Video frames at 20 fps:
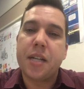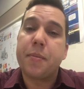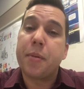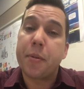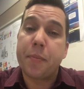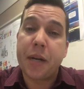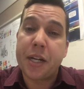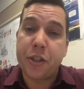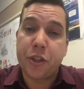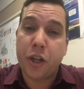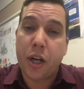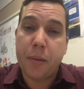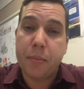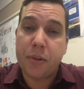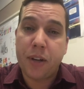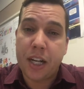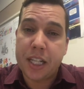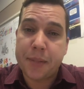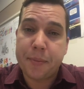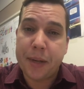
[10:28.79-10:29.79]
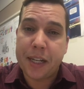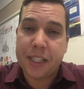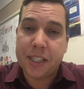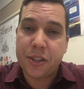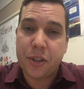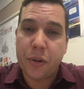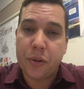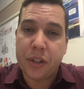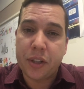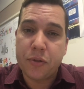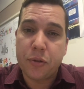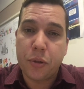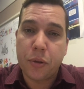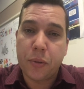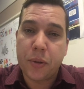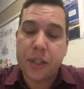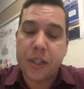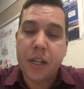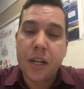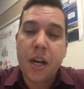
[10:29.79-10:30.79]
about my job prospects going
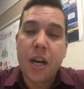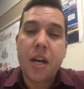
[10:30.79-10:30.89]
forward.